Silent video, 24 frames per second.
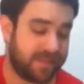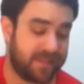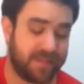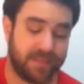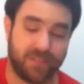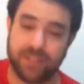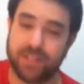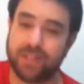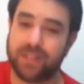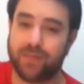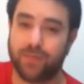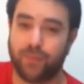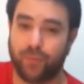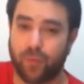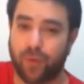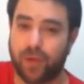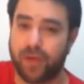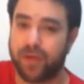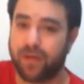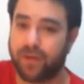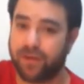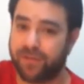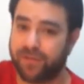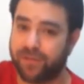Is just
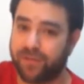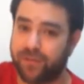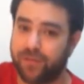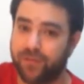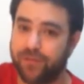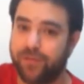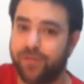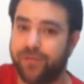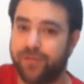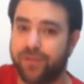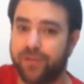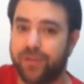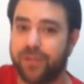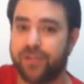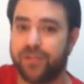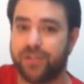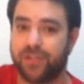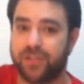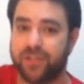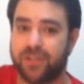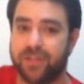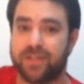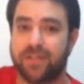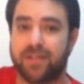one of two
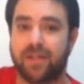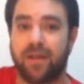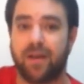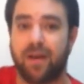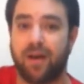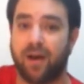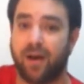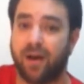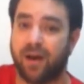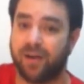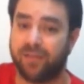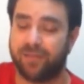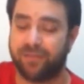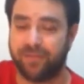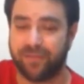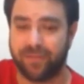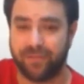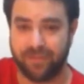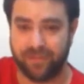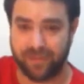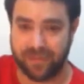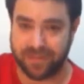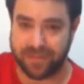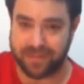versions of
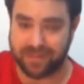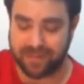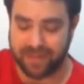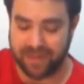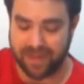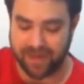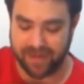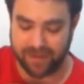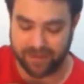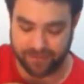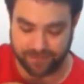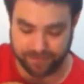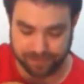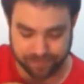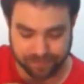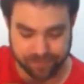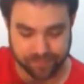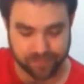the scale.